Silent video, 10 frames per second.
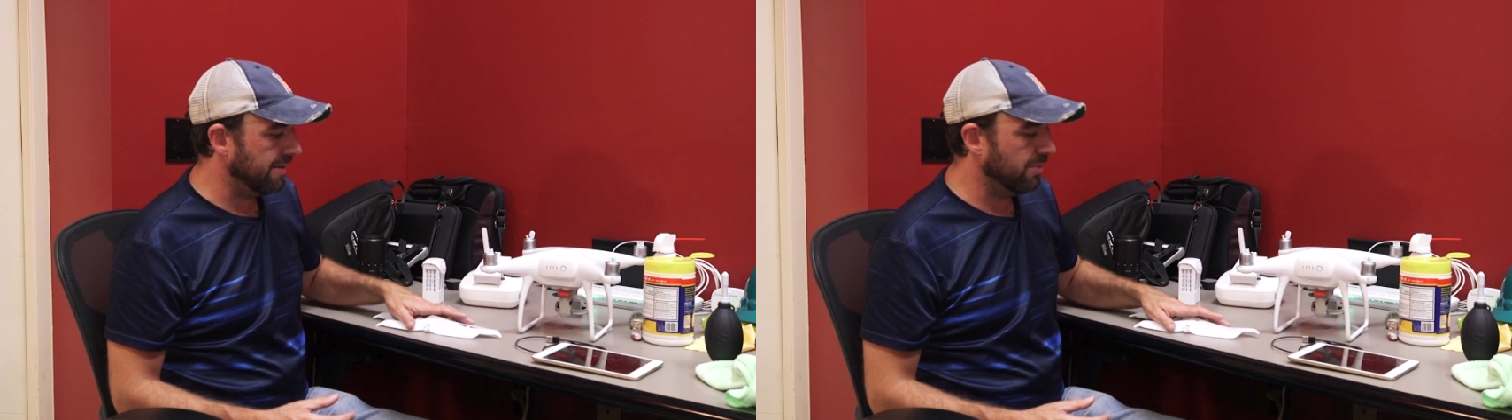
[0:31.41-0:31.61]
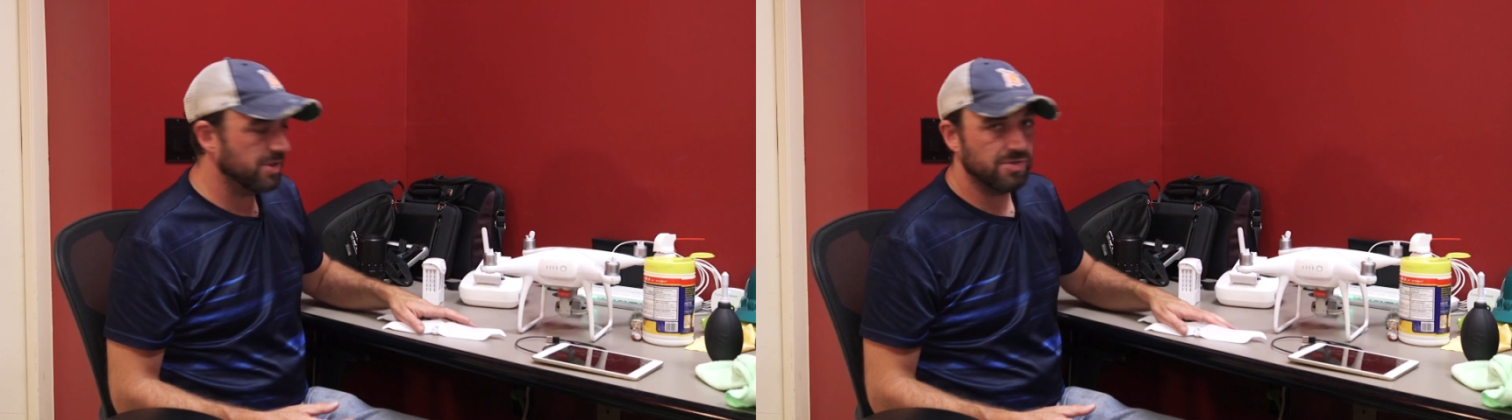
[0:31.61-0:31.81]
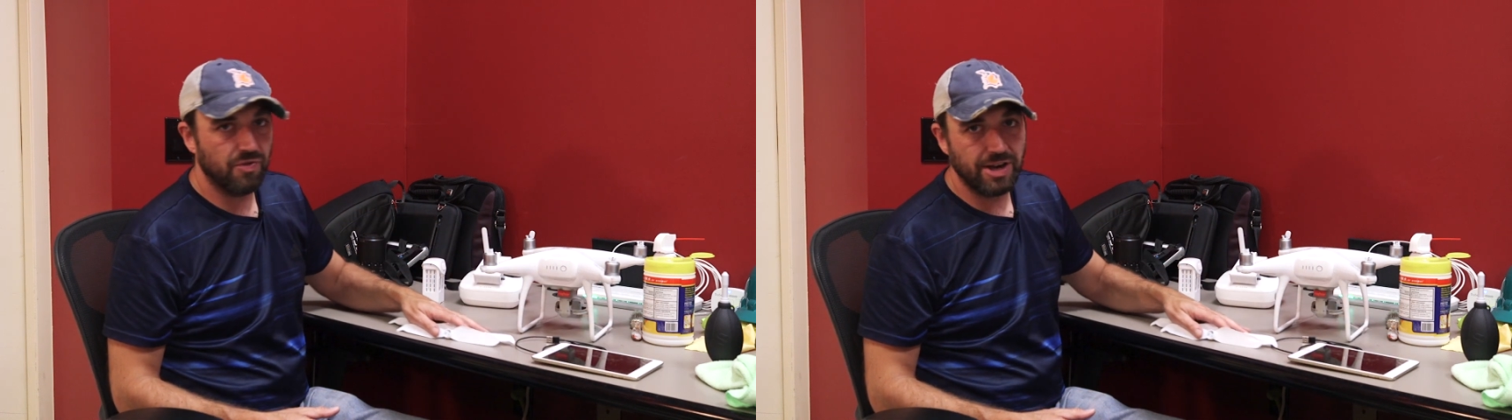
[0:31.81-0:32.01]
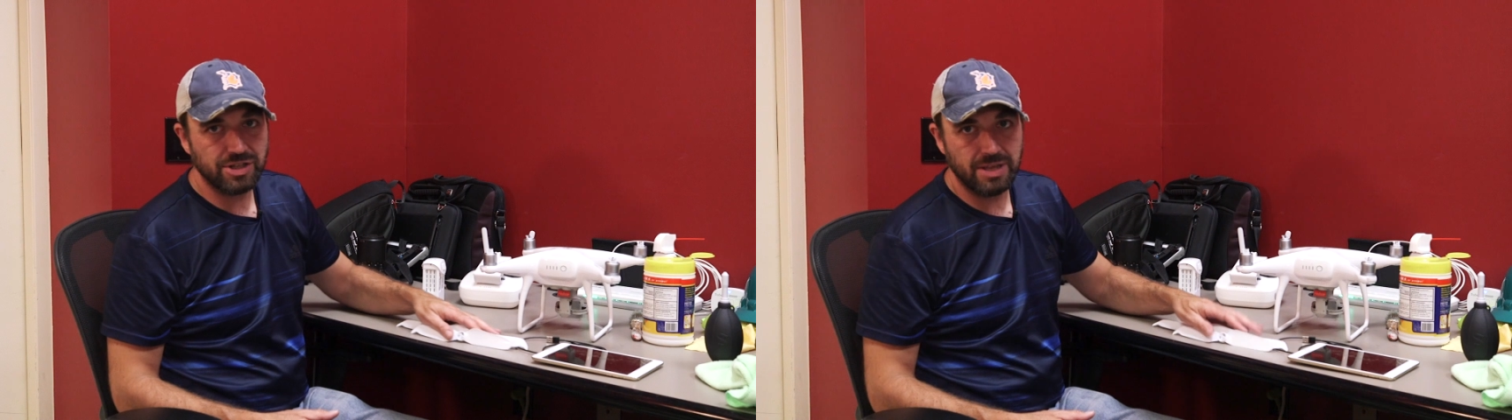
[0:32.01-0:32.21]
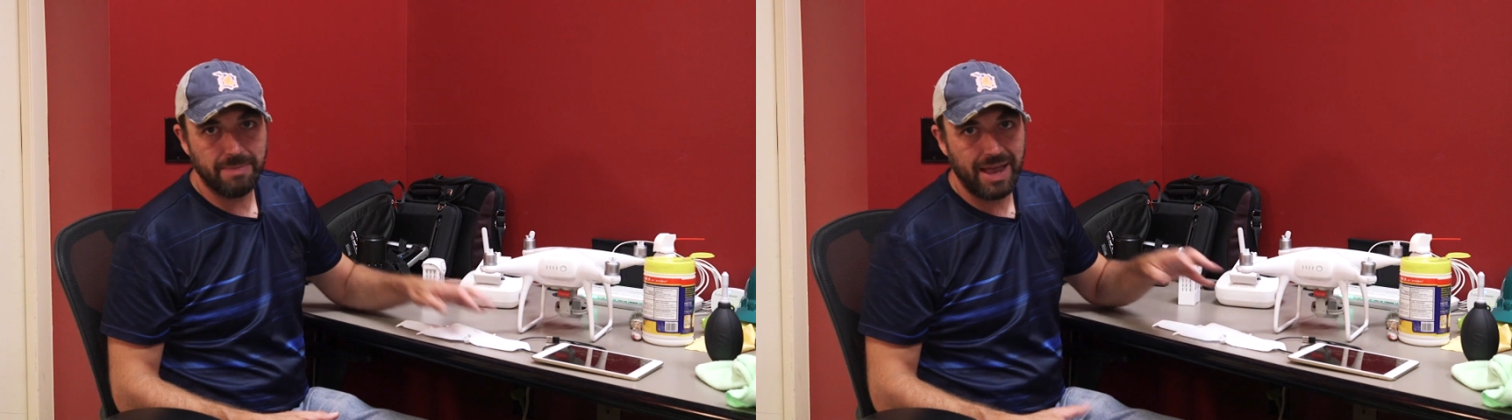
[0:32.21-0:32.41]
was
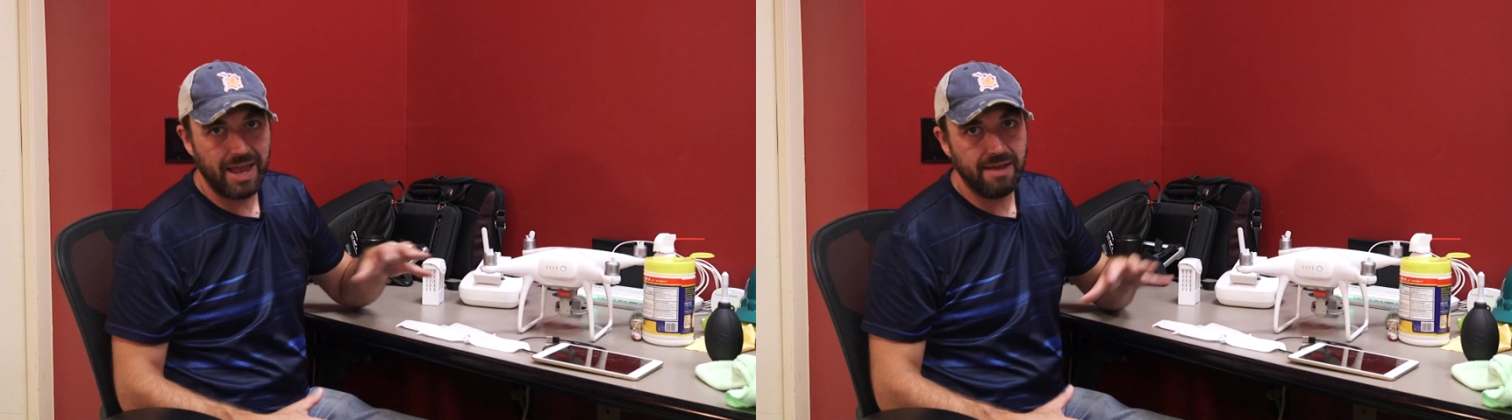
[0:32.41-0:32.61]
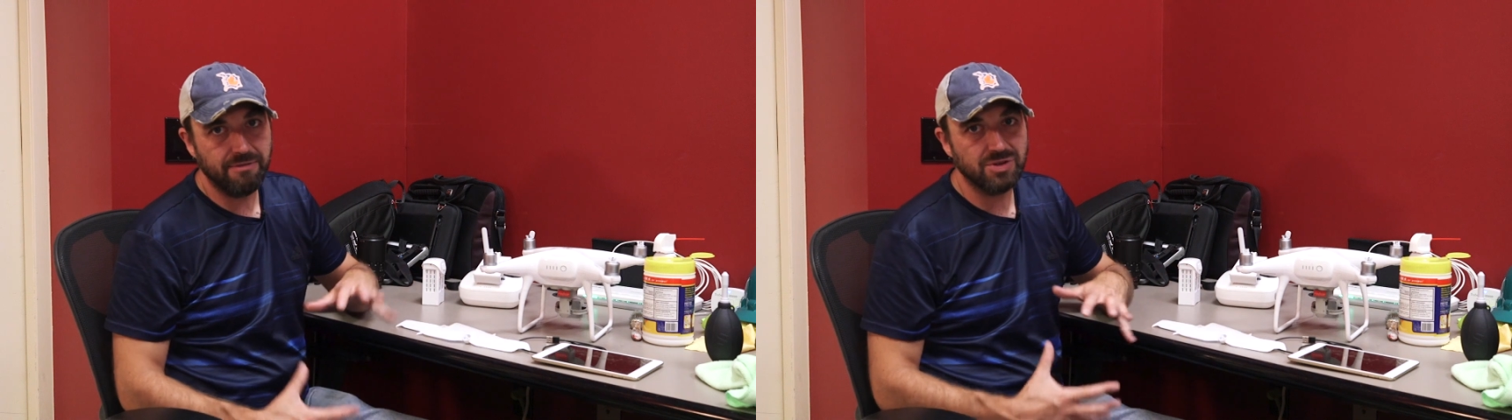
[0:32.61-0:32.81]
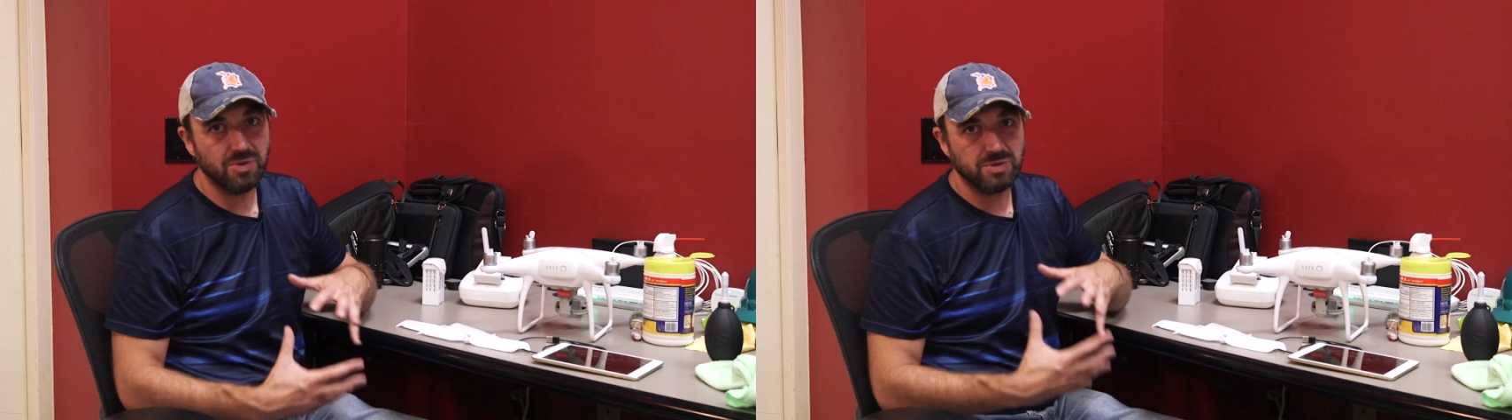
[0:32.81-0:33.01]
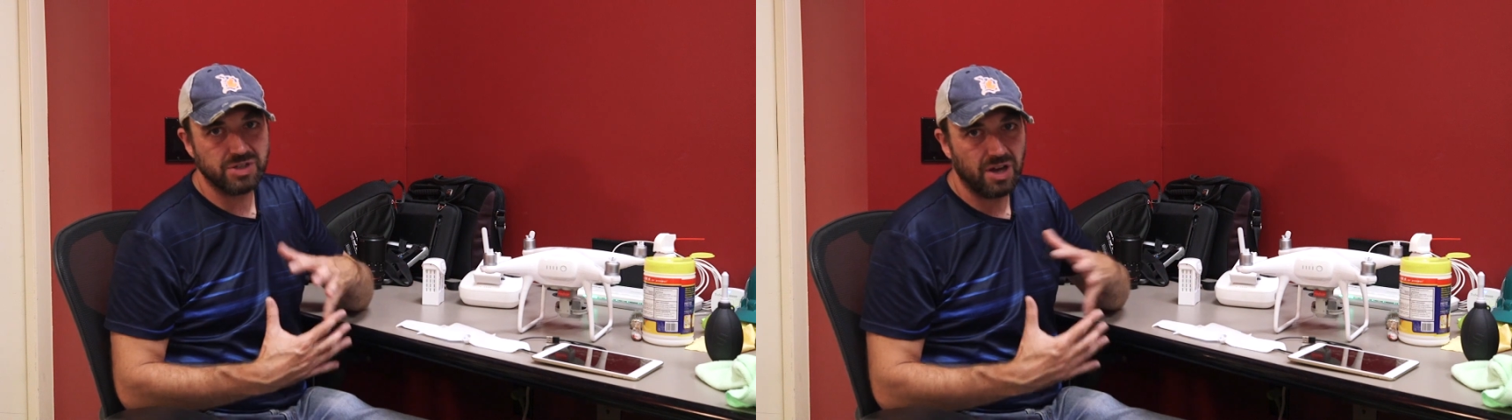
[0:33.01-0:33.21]
freshly paved, so it was